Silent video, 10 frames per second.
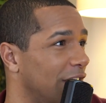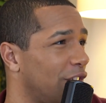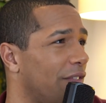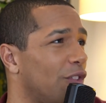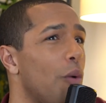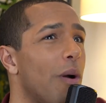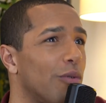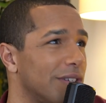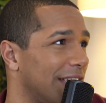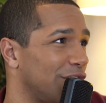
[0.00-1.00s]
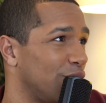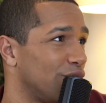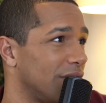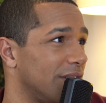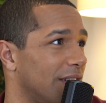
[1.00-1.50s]
you know, no one wants their
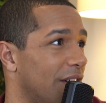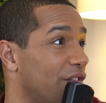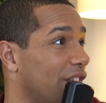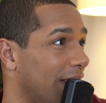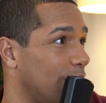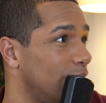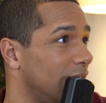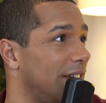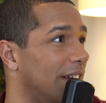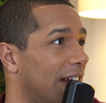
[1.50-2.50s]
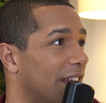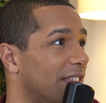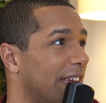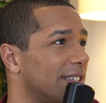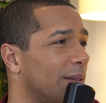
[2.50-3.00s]
children to fail. Yeah. And I
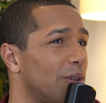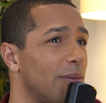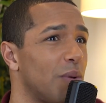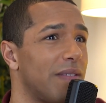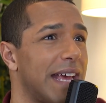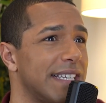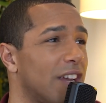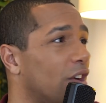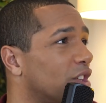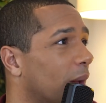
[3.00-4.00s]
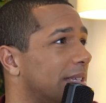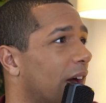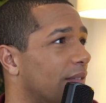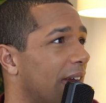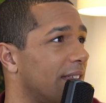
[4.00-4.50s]
think sometimes when that stereotype's
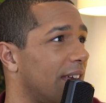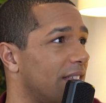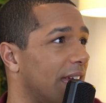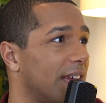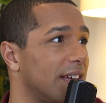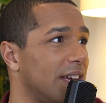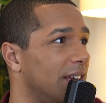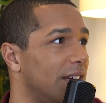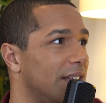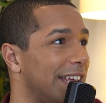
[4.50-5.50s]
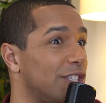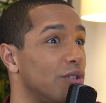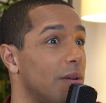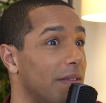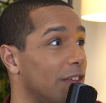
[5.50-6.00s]
out there, they think, let's do
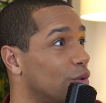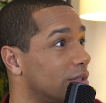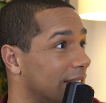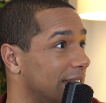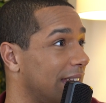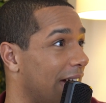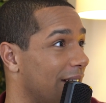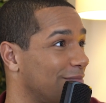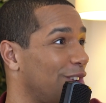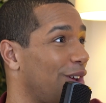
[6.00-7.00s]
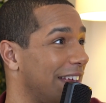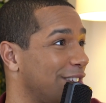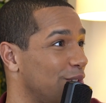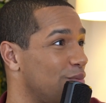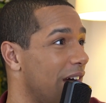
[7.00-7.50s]
something that you'll succeed at, yeah. you know,
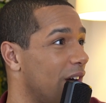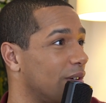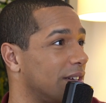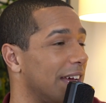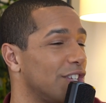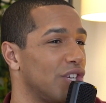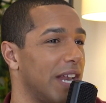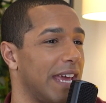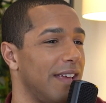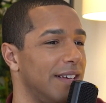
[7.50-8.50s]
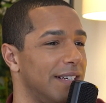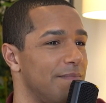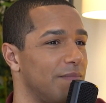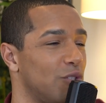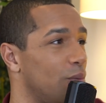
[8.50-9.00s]
let's do well. And actually yeah.
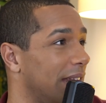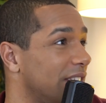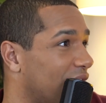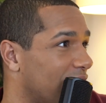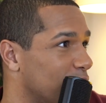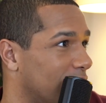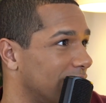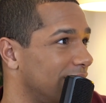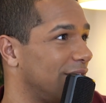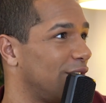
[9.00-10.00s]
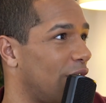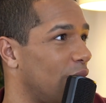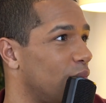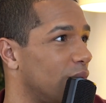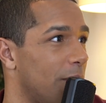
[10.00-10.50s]
swimming is for everyone, you
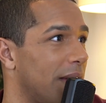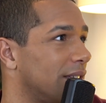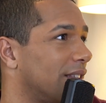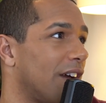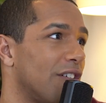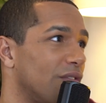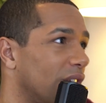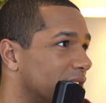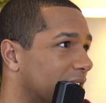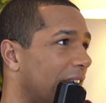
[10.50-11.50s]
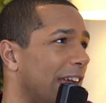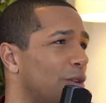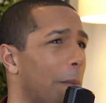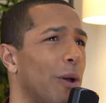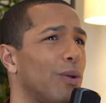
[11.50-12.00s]
know, no matter the colour of your skin,
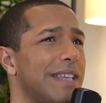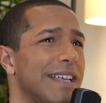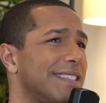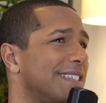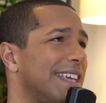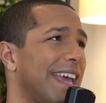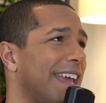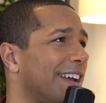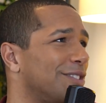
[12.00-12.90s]
your bone density.